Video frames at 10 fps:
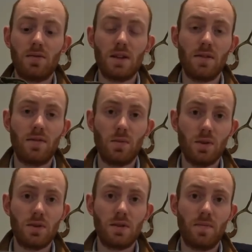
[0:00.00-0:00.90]
Obviously, if it
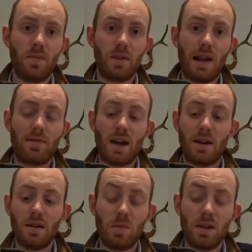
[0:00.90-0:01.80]
was
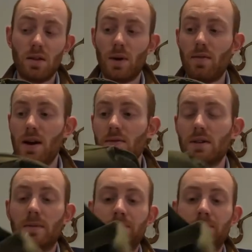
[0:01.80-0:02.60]
left-handed, it'd be the other way around.